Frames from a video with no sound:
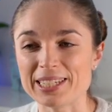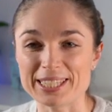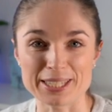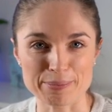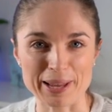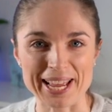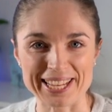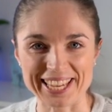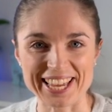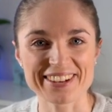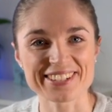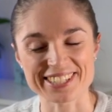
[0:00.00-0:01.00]
is displaying
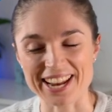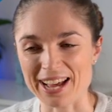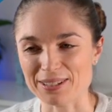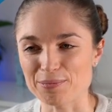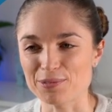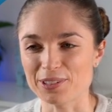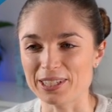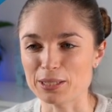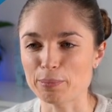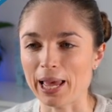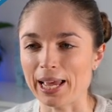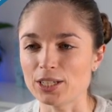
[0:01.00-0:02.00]
here as an atom for this
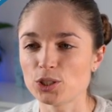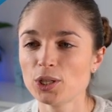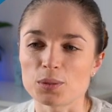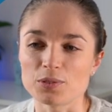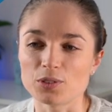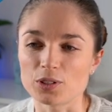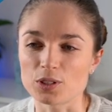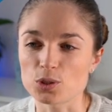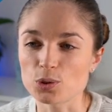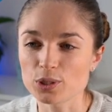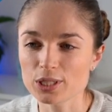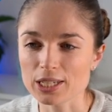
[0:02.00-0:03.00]
page. So we've got the
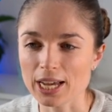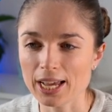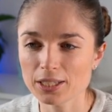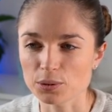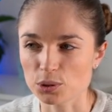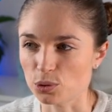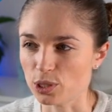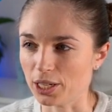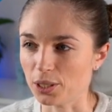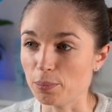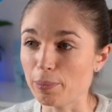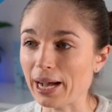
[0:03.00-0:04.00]
source tag, which will
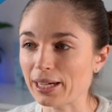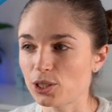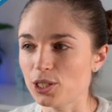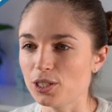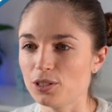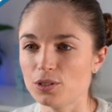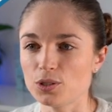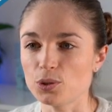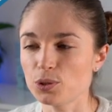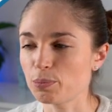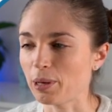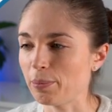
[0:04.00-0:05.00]
take you back to the
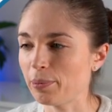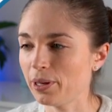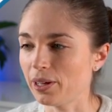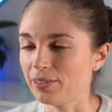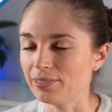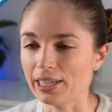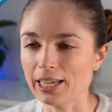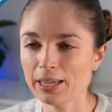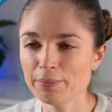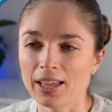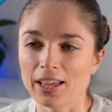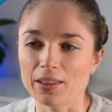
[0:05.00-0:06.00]
source paper over here.
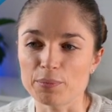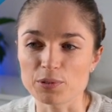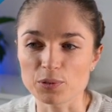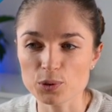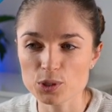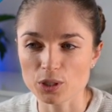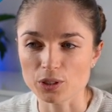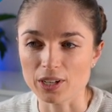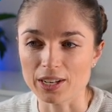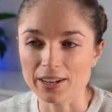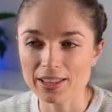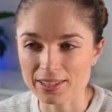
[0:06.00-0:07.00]
And then we've also got
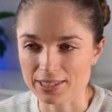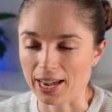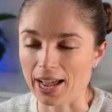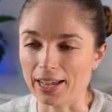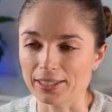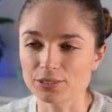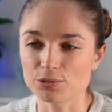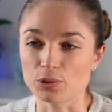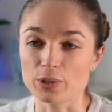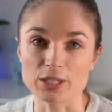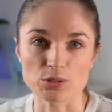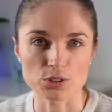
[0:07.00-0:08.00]
another tag
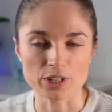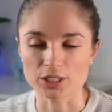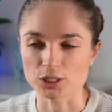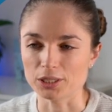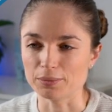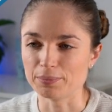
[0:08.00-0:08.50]
for introduction.